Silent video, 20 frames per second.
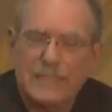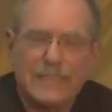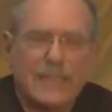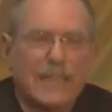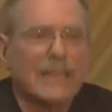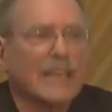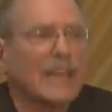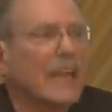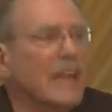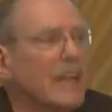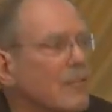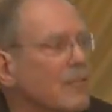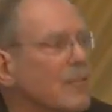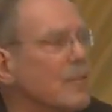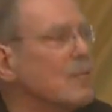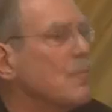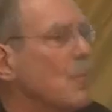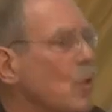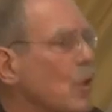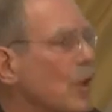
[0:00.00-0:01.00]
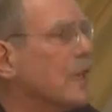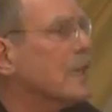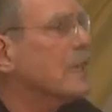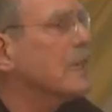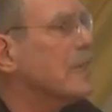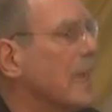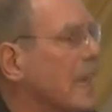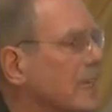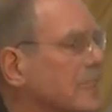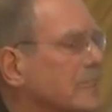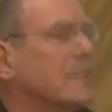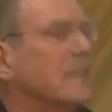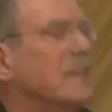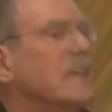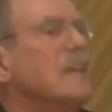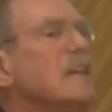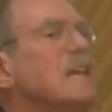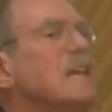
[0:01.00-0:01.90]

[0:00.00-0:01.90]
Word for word: is getting ever more connected.